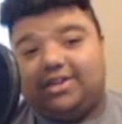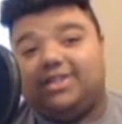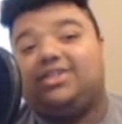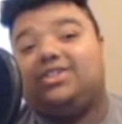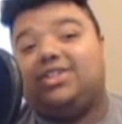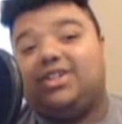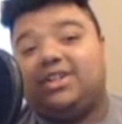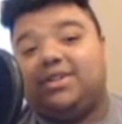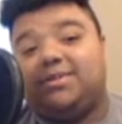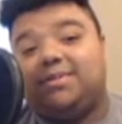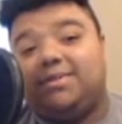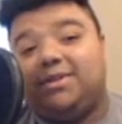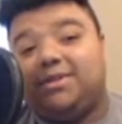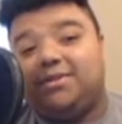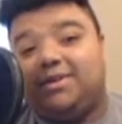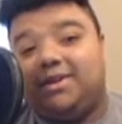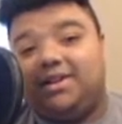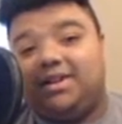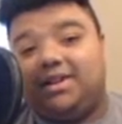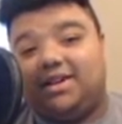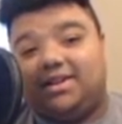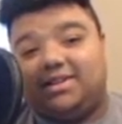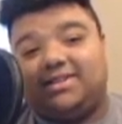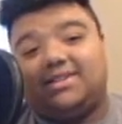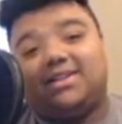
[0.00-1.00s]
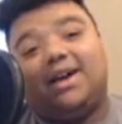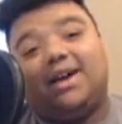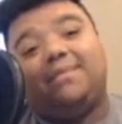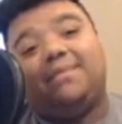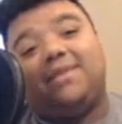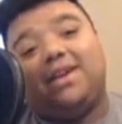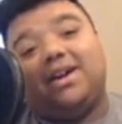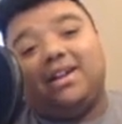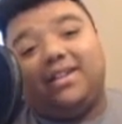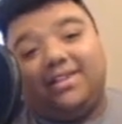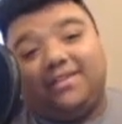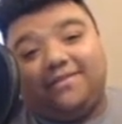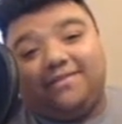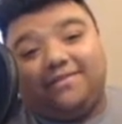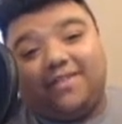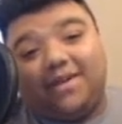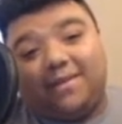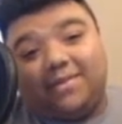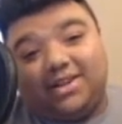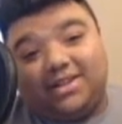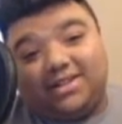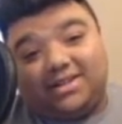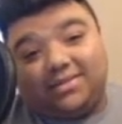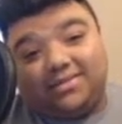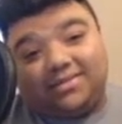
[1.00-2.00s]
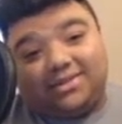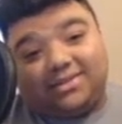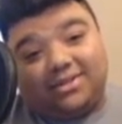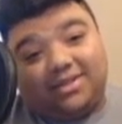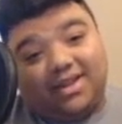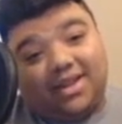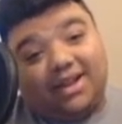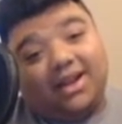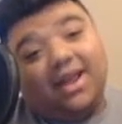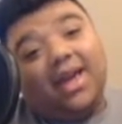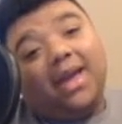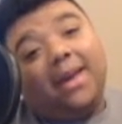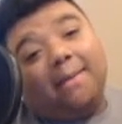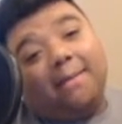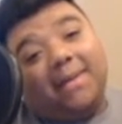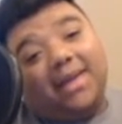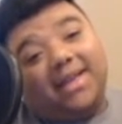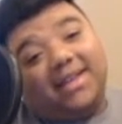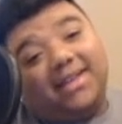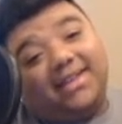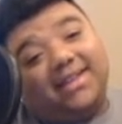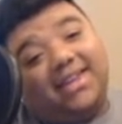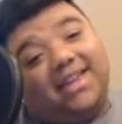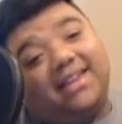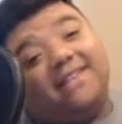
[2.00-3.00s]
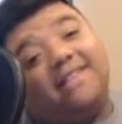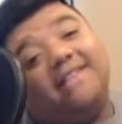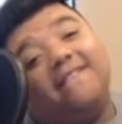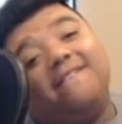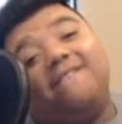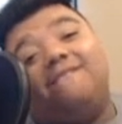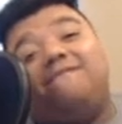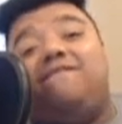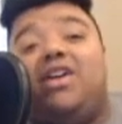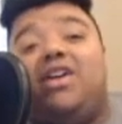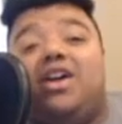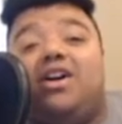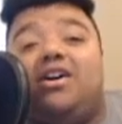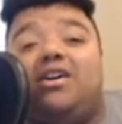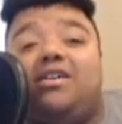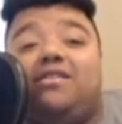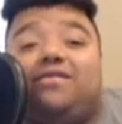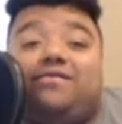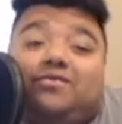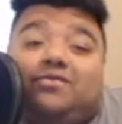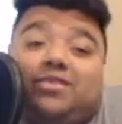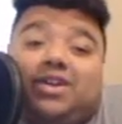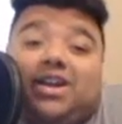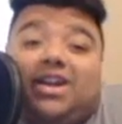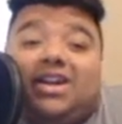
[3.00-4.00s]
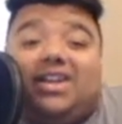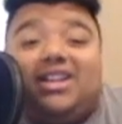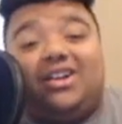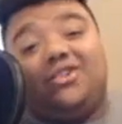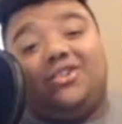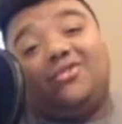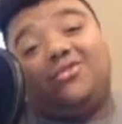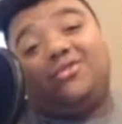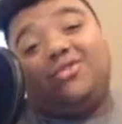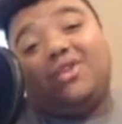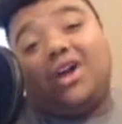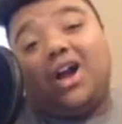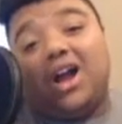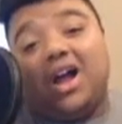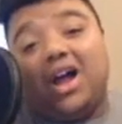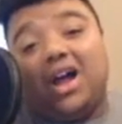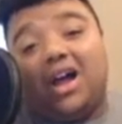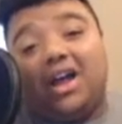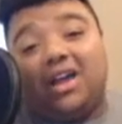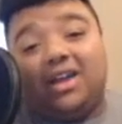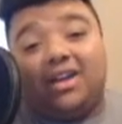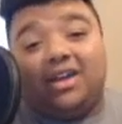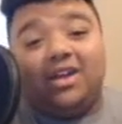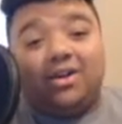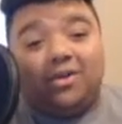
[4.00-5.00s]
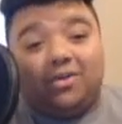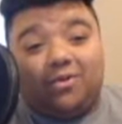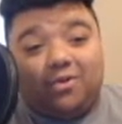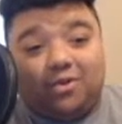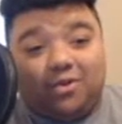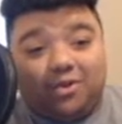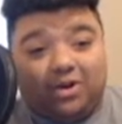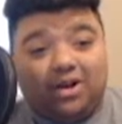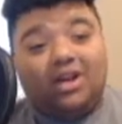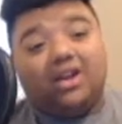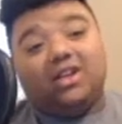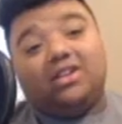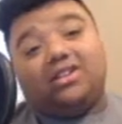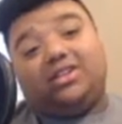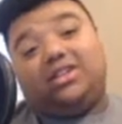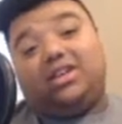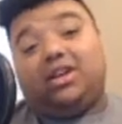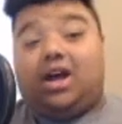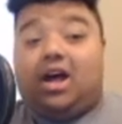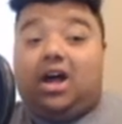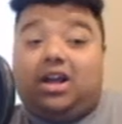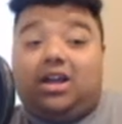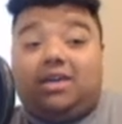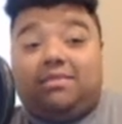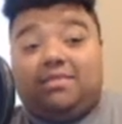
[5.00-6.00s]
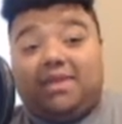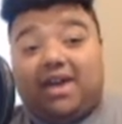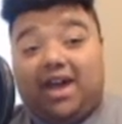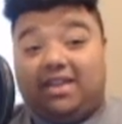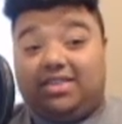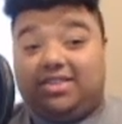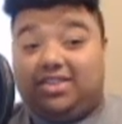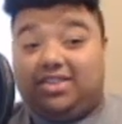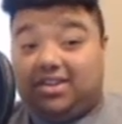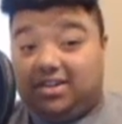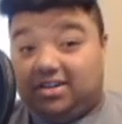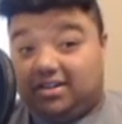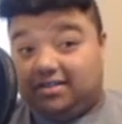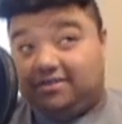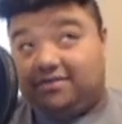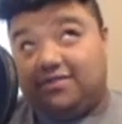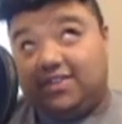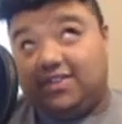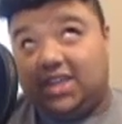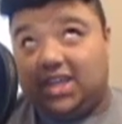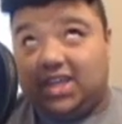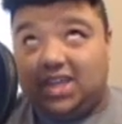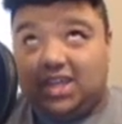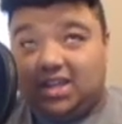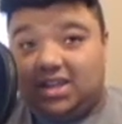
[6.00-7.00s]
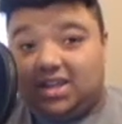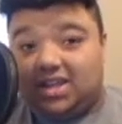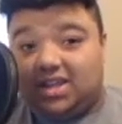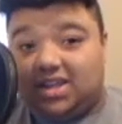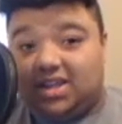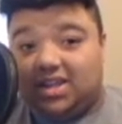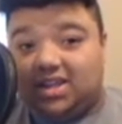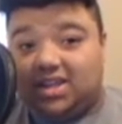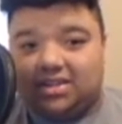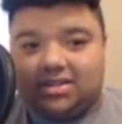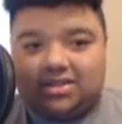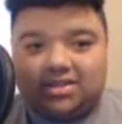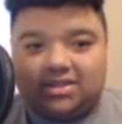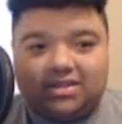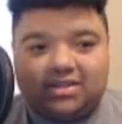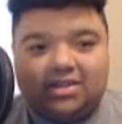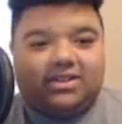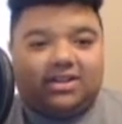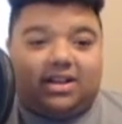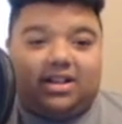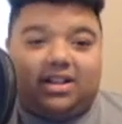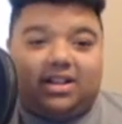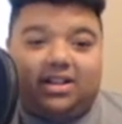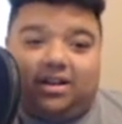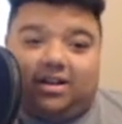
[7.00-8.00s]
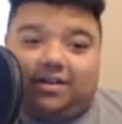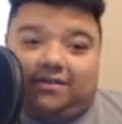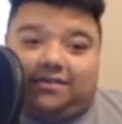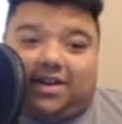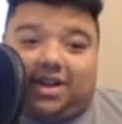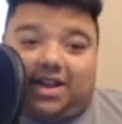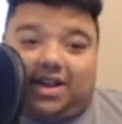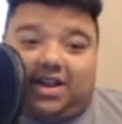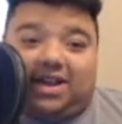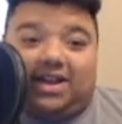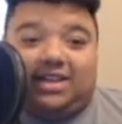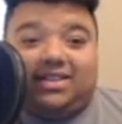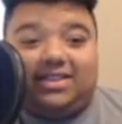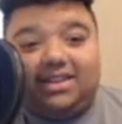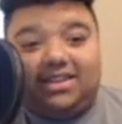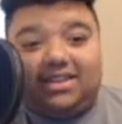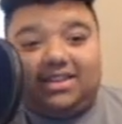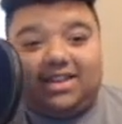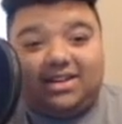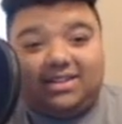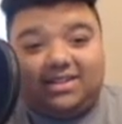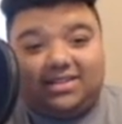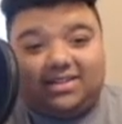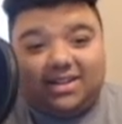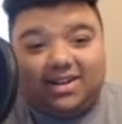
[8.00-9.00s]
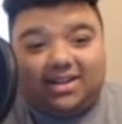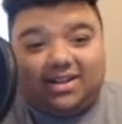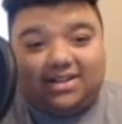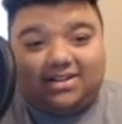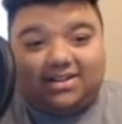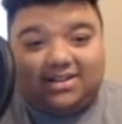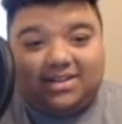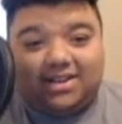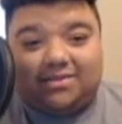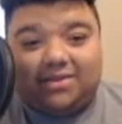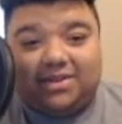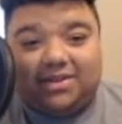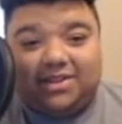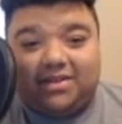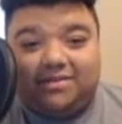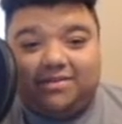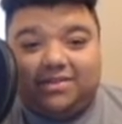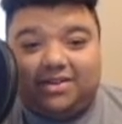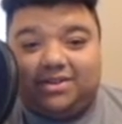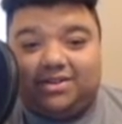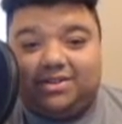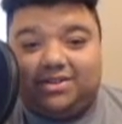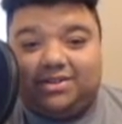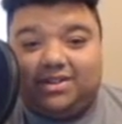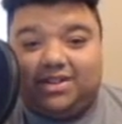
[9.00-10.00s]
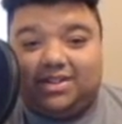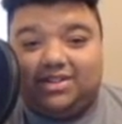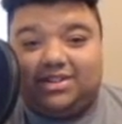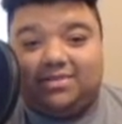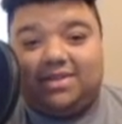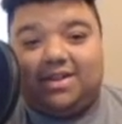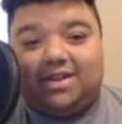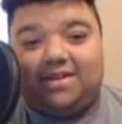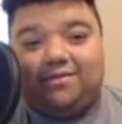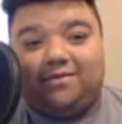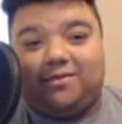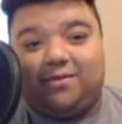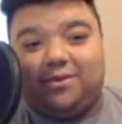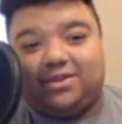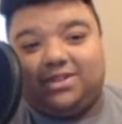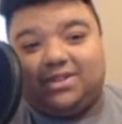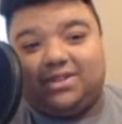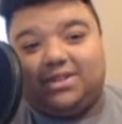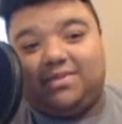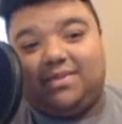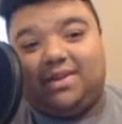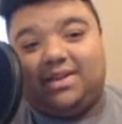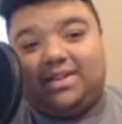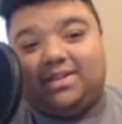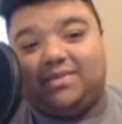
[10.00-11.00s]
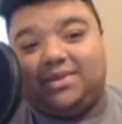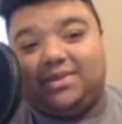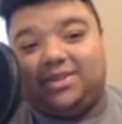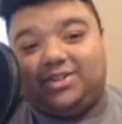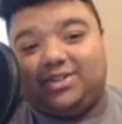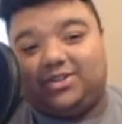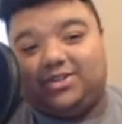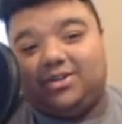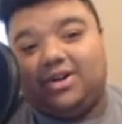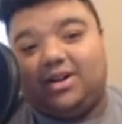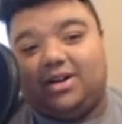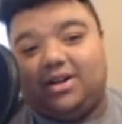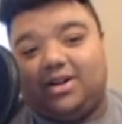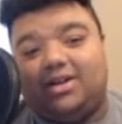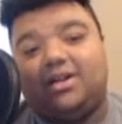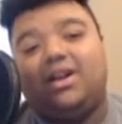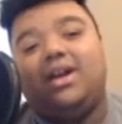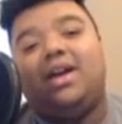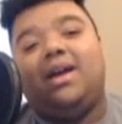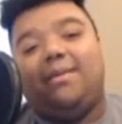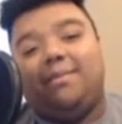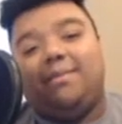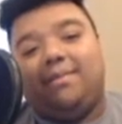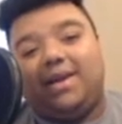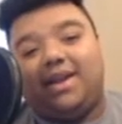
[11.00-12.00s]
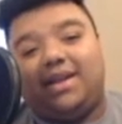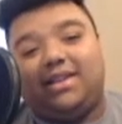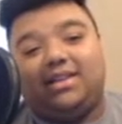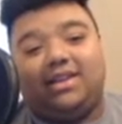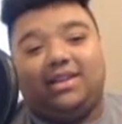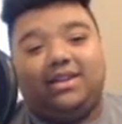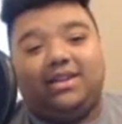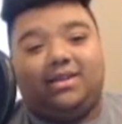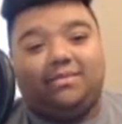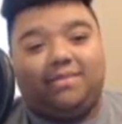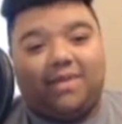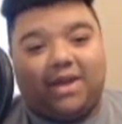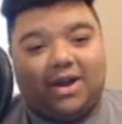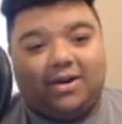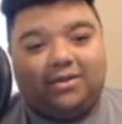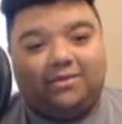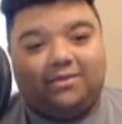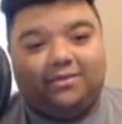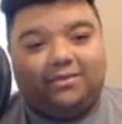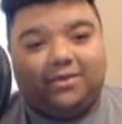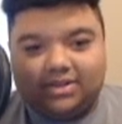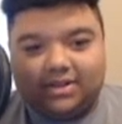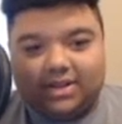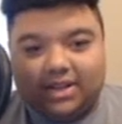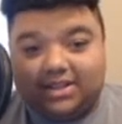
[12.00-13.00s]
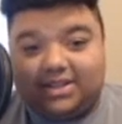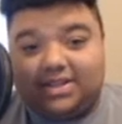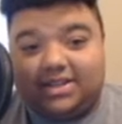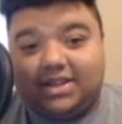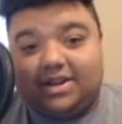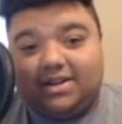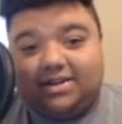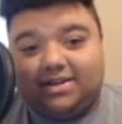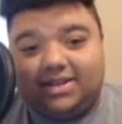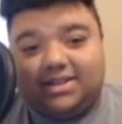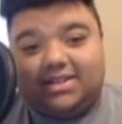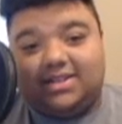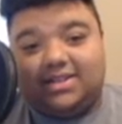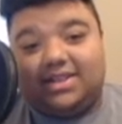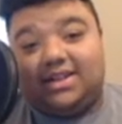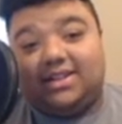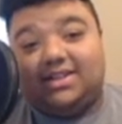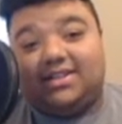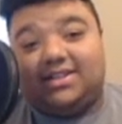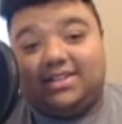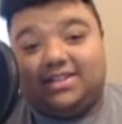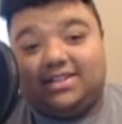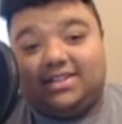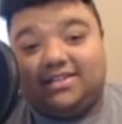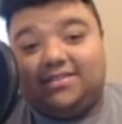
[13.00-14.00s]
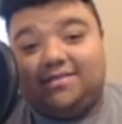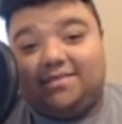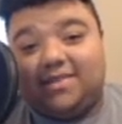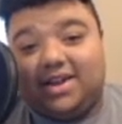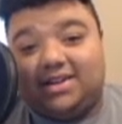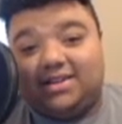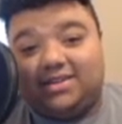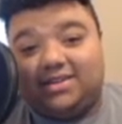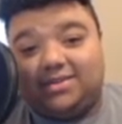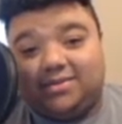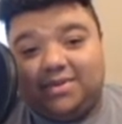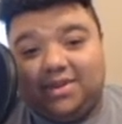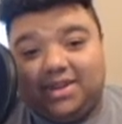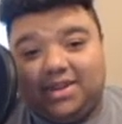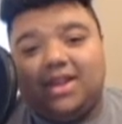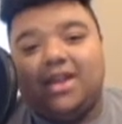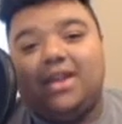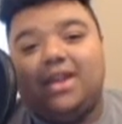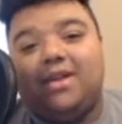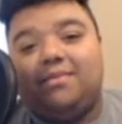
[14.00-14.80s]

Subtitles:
just between us, I'm not into feminism so that men can feel free to cry or talk about their feelings. To clarify, I think that it sucks that we live under a system that forces men to be strong, manly, and powerful, and tells us that a sensitive man is weak.